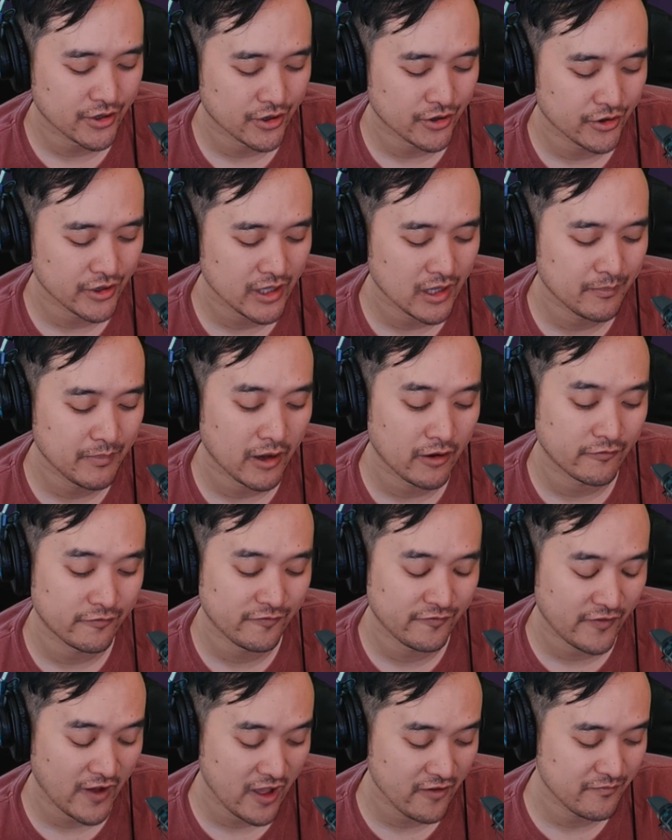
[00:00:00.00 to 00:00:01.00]
Curry about
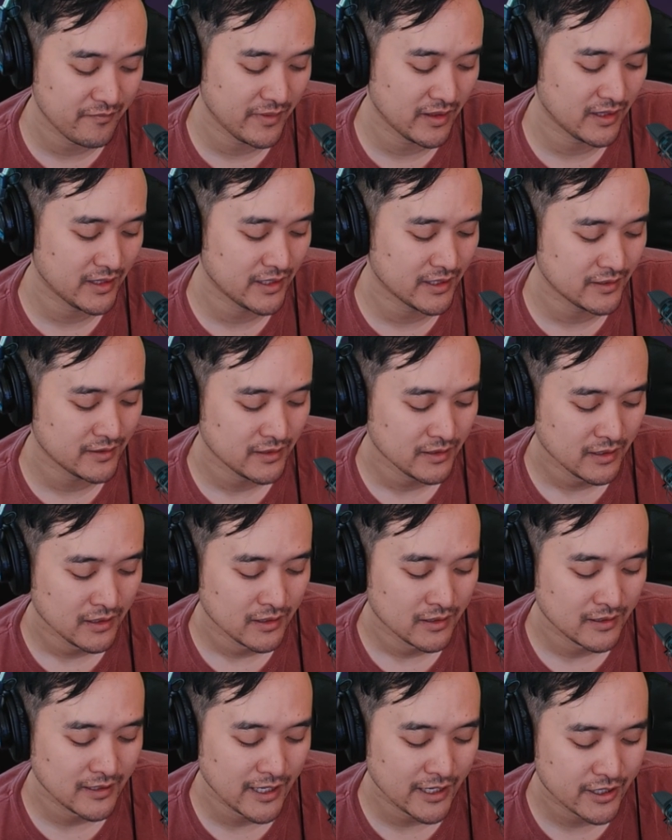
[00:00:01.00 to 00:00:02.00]
5 million,
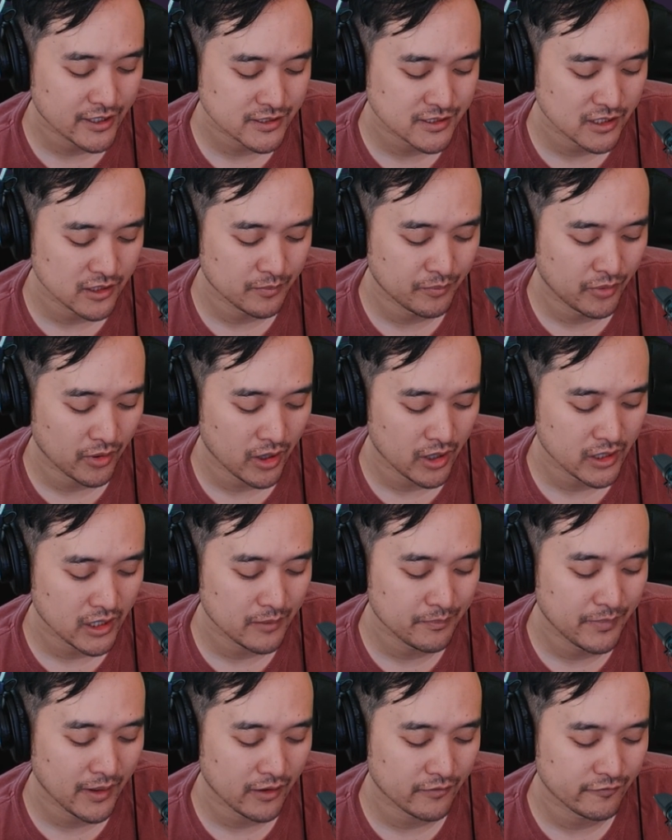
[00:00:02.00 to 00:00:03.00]
Lakers LeBron
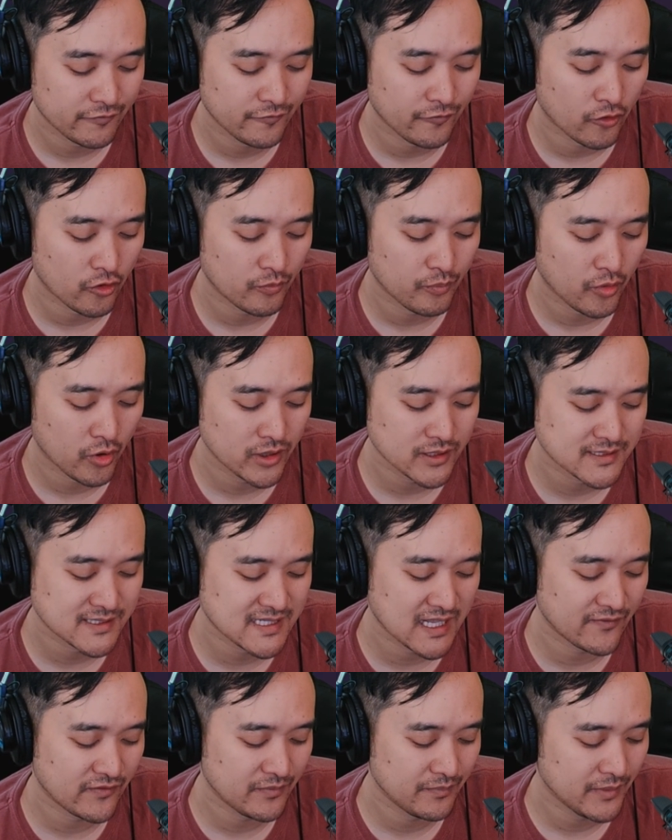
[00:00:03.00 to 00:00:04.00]
about
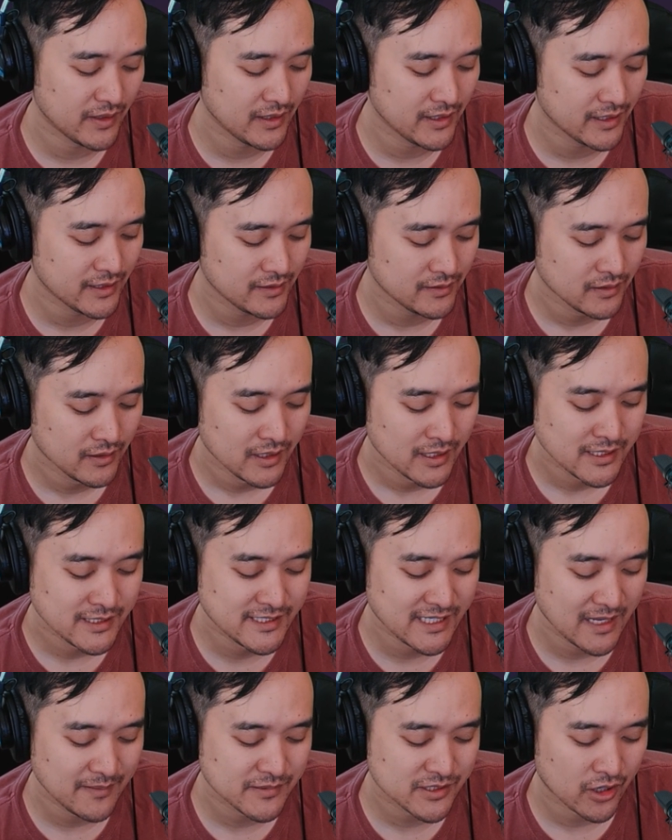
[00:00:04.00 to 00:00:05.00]
4.7 million,
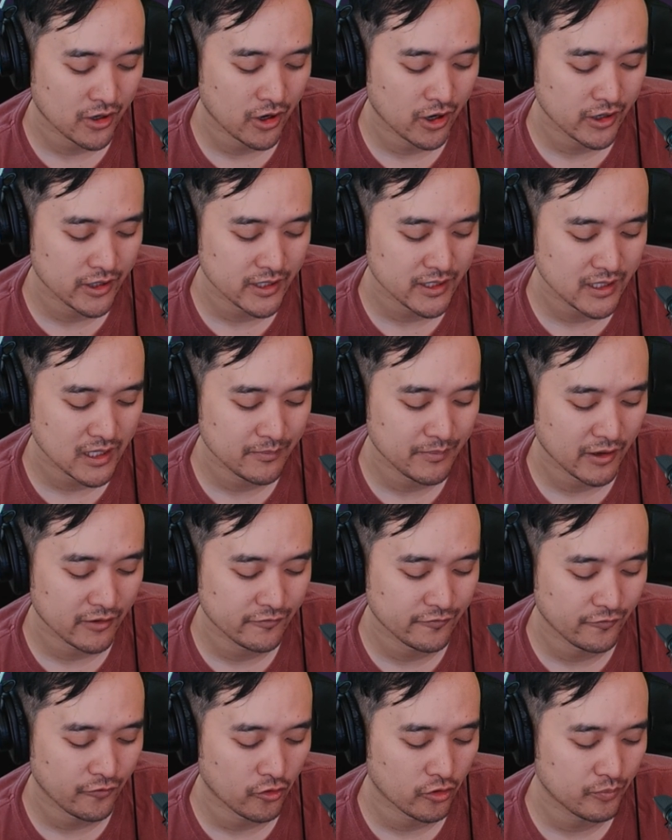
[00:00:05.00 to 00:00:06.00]
James Harden about
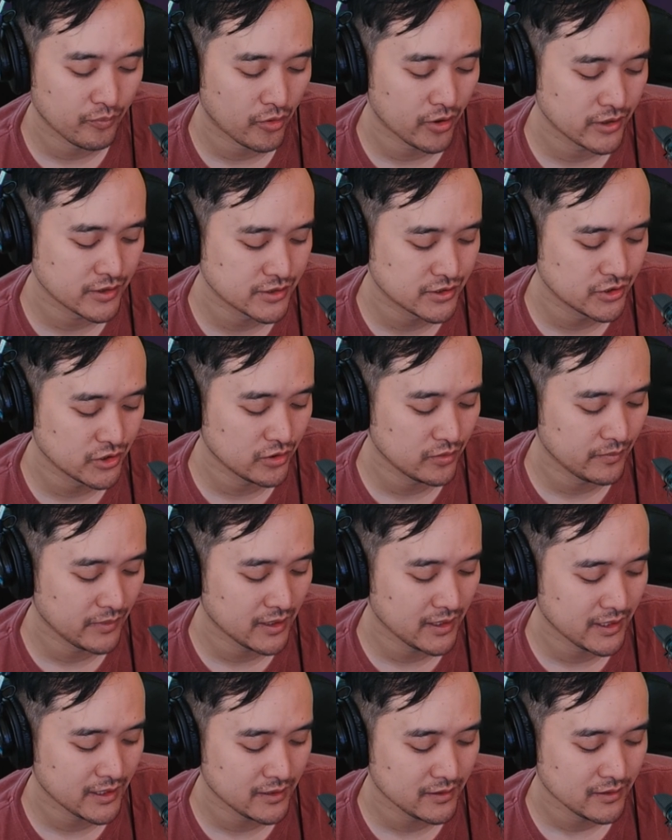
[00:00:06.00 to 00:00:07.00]
4.2
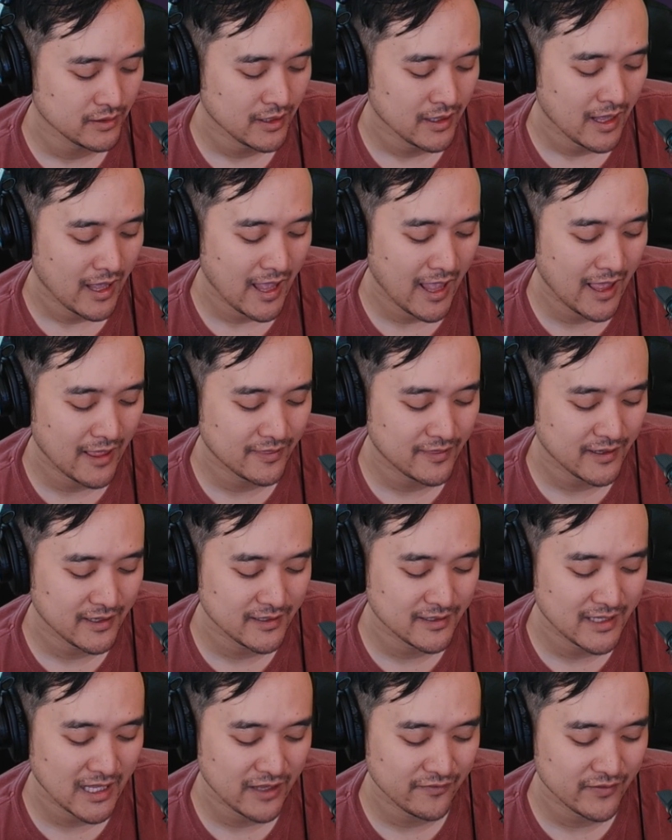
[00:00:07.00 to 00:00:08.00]
million, Anthony
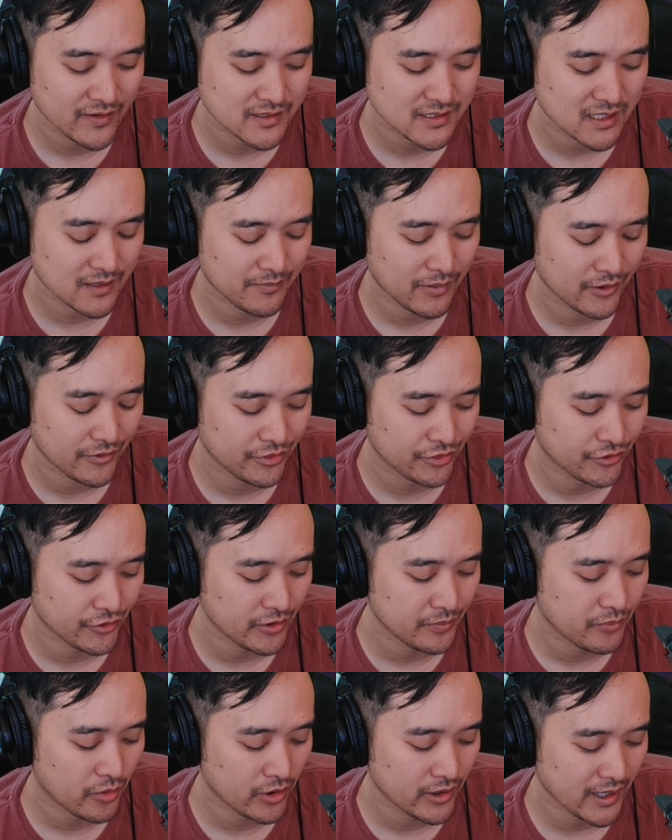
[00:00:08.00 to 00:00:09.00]
Davis about
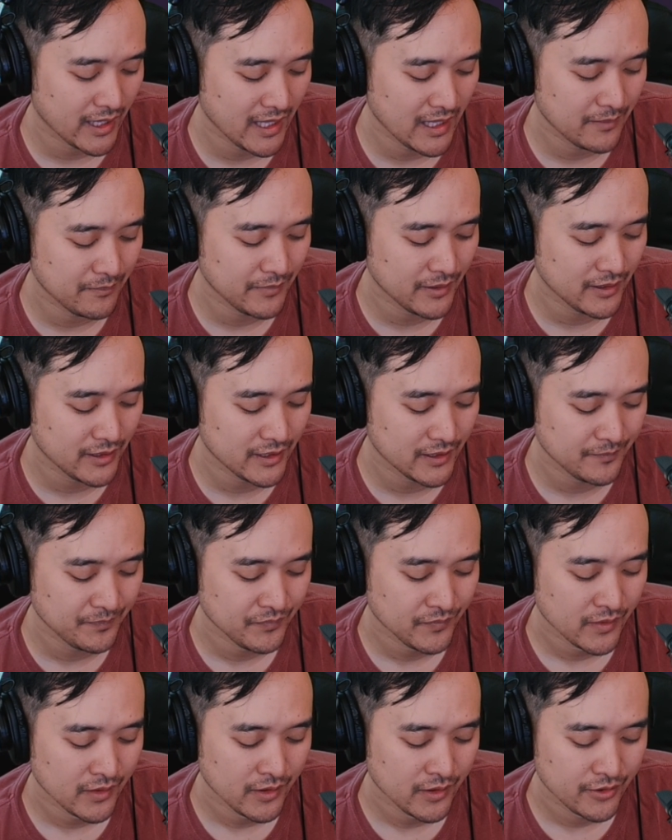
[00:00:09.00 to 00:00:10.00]
3.8 million,
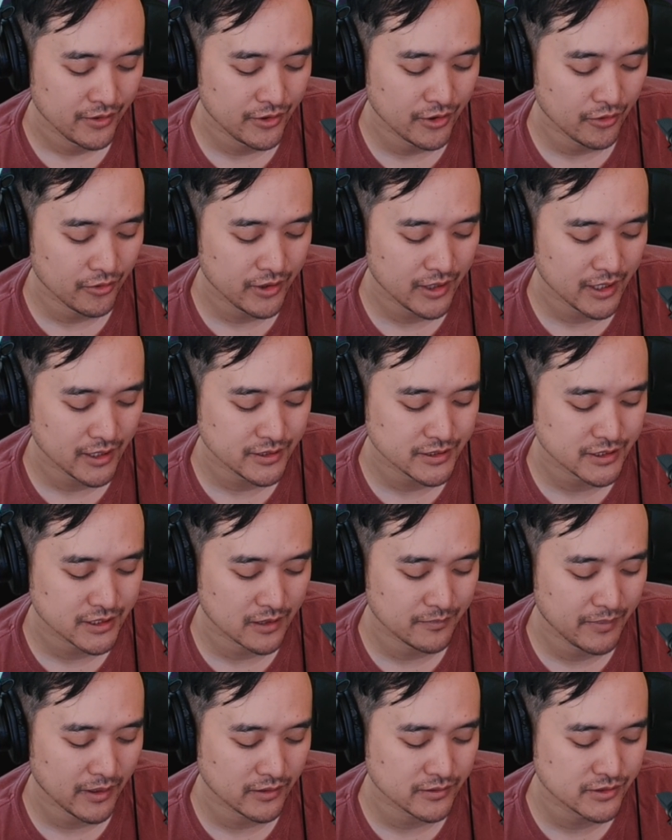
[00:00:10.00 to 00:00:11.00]
Jokic
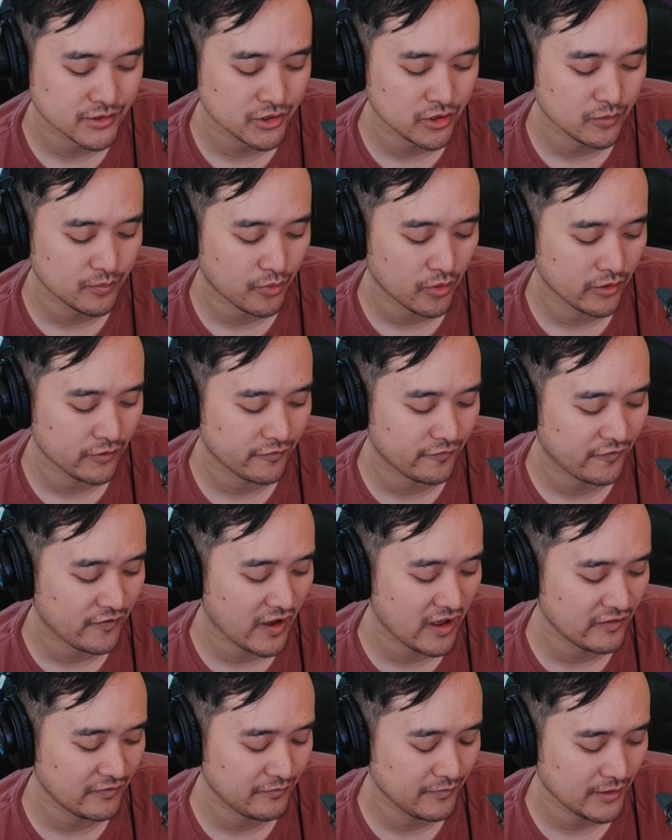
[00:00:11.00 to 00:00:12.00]
about
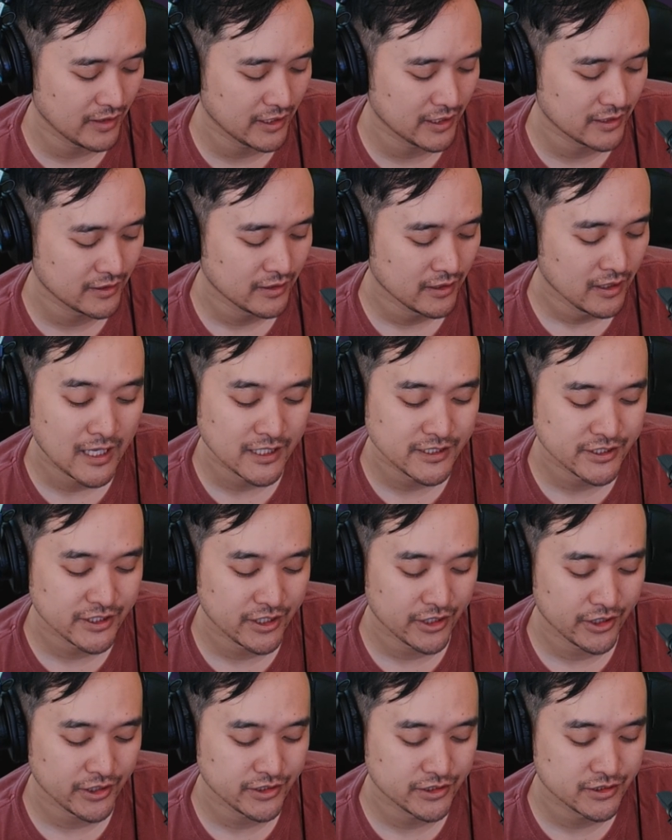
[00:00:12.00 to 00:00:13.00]
2.5 million.
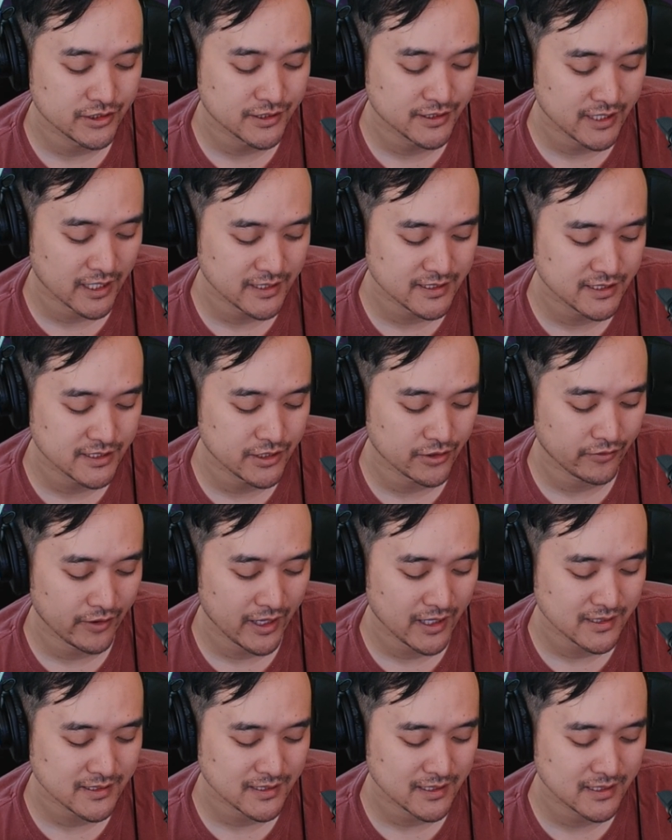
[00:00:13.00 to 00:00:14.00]
Legendary Suns
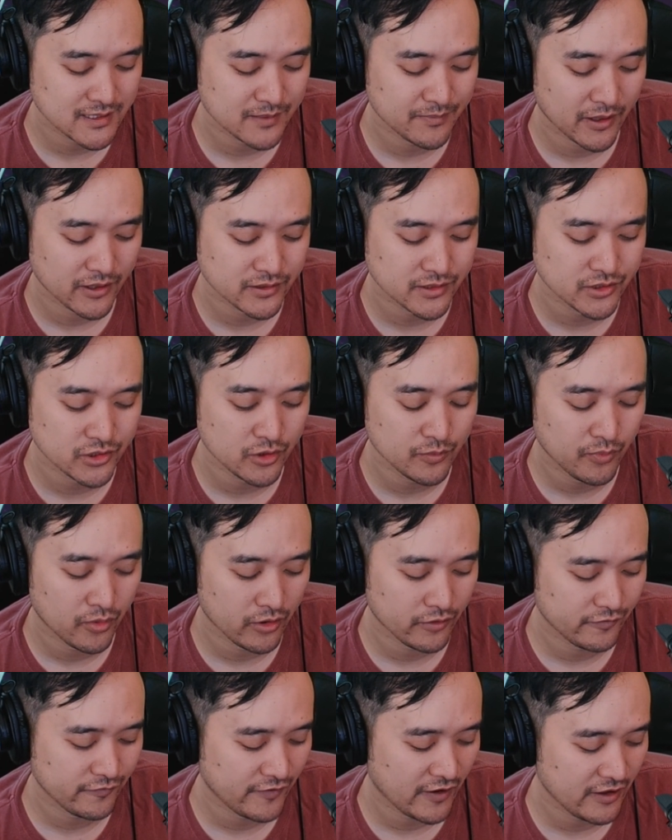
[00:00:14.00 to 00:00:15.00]
Durant is about
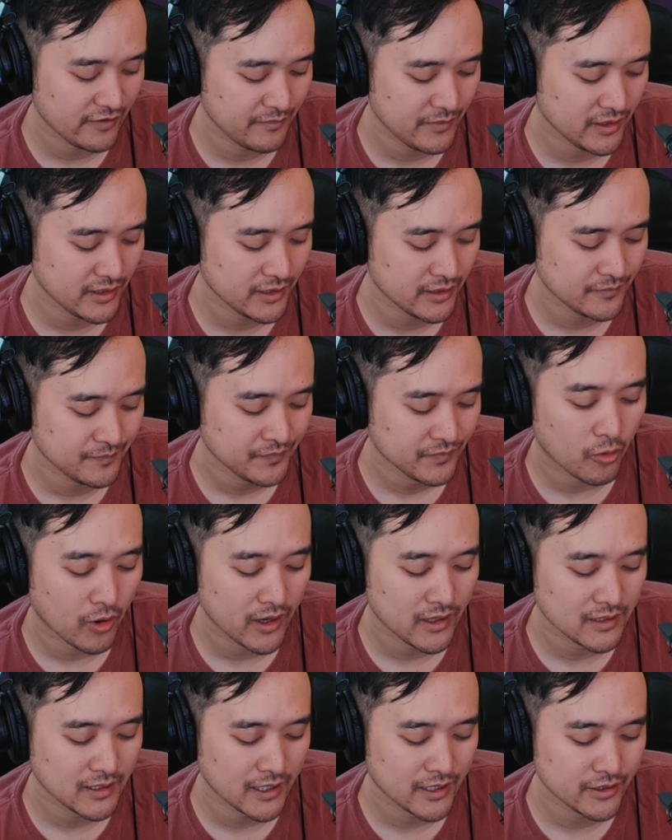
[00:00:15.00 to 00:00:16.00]
2.5 million.
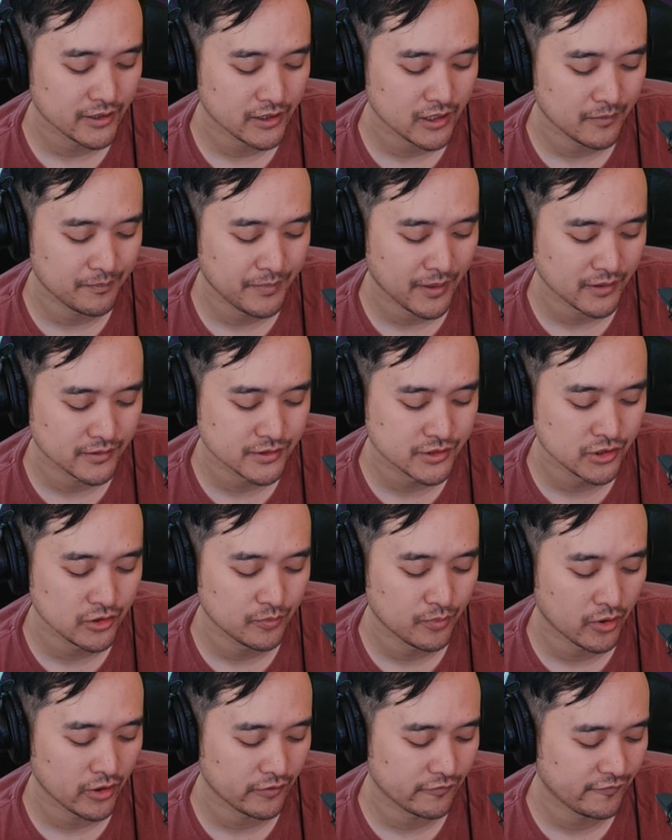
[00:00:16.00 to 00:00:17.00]
Kawhi Leonard about
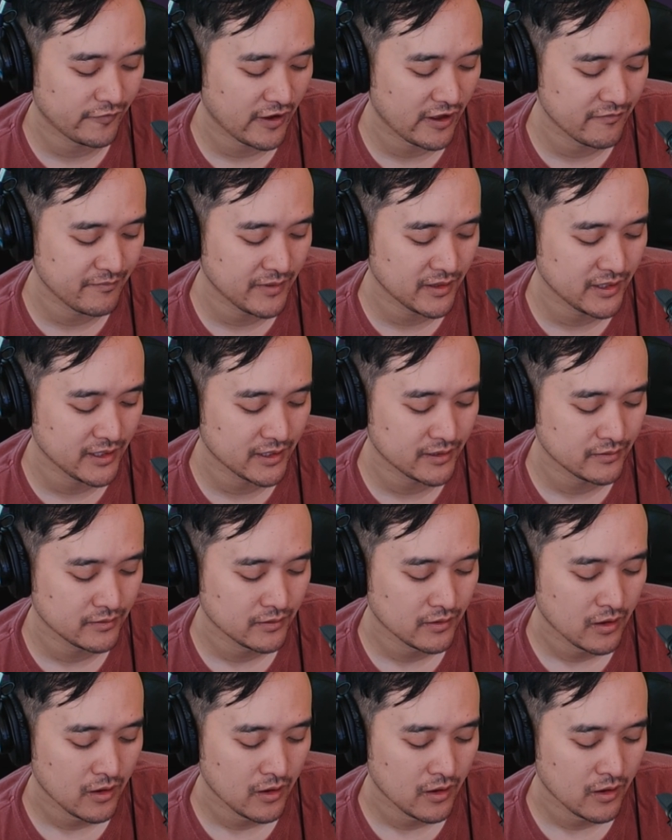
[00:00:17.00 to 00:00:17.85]
2.5 million.